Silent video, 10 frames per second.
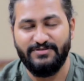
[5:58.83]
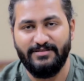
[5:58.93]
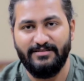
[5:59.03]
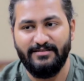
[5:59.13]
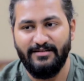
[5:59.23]
would
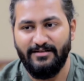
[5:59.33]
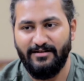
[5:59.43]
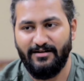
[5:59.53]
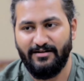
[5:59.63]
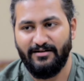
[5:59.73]
say.
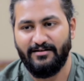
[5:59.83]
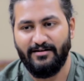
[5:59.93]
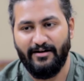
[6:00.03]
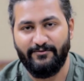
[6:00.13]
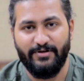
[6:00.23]

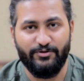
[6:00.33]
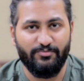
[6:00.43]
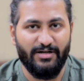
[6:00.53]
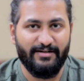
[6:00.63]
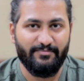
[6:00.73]
I went to
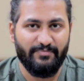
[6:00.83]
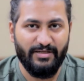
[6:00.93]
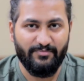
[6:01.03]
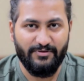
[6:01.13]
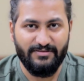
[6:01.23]
buy
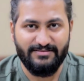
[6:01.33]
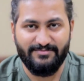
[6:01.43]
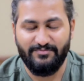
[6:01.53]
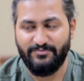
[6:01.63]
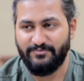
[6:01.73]

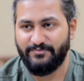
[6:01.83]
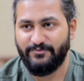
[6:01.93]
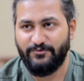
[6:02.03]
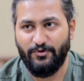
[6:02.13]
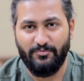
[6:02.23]
papers
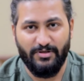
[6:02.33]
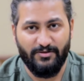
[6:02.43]
for